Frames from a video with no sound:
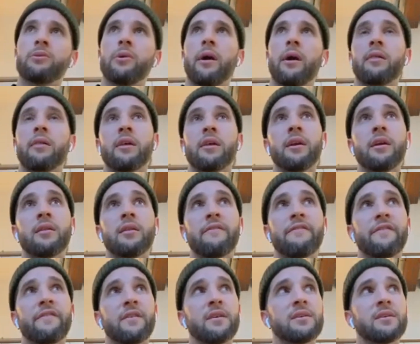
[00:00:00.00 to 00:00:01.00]
So I think the
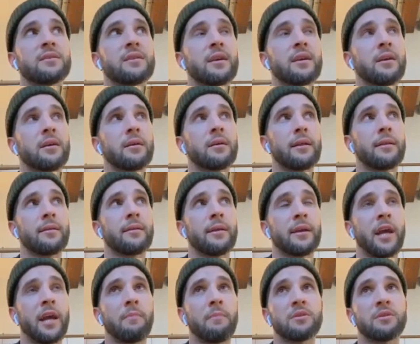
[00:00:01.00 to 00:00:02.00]
first thing
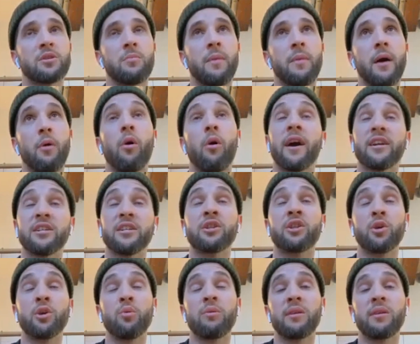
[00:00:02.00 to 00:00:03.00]
that comes to mind, well, actually
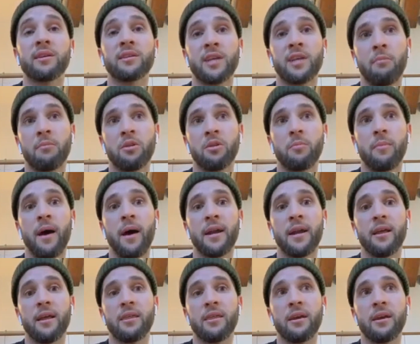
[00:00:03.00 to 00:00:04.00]
2 things come to
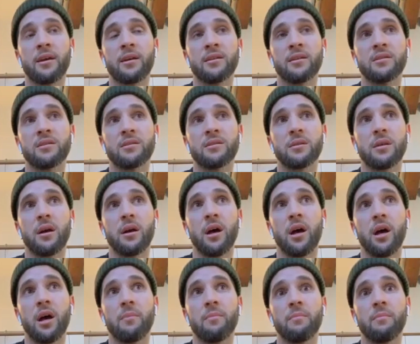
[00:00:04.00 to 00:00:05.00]
mind. I think it's
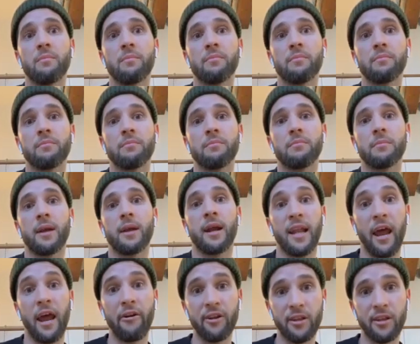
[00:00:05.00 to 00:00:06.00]

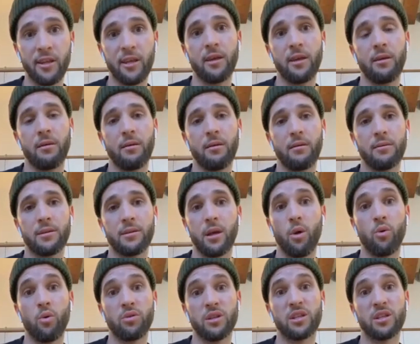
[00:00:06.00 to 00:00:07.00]
clarity.
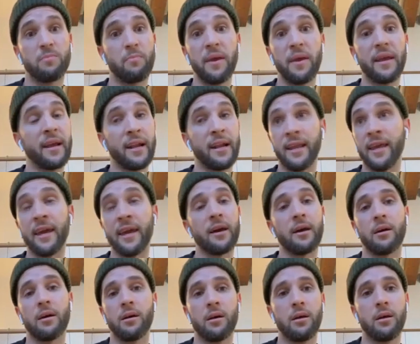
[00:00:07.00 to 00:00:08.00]
So just be
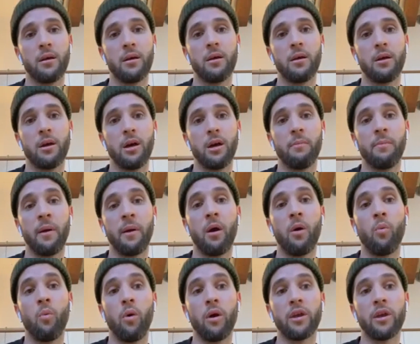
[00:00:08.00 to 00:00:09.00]
clear
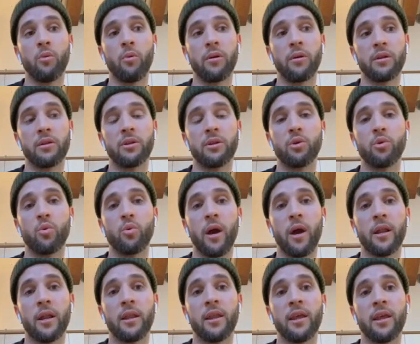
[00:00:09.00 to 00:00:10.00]
about what you want to do,
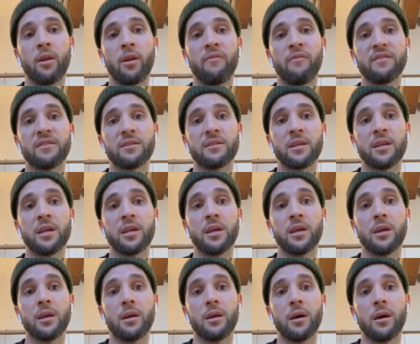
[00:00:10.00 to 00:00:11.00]
and then
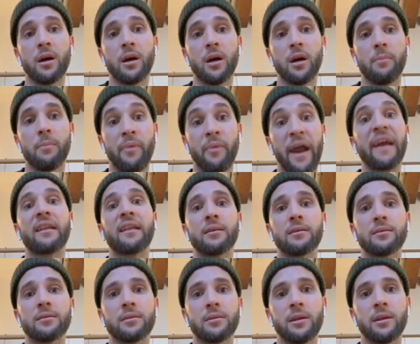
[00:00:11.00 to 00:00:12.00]
obviously
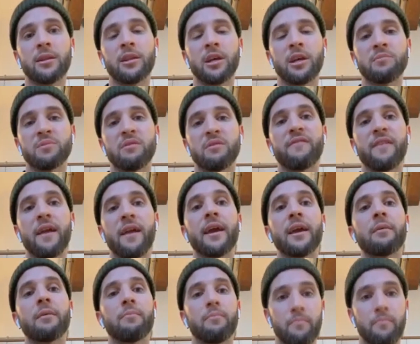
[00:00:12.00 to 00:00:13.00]
practice in terms of like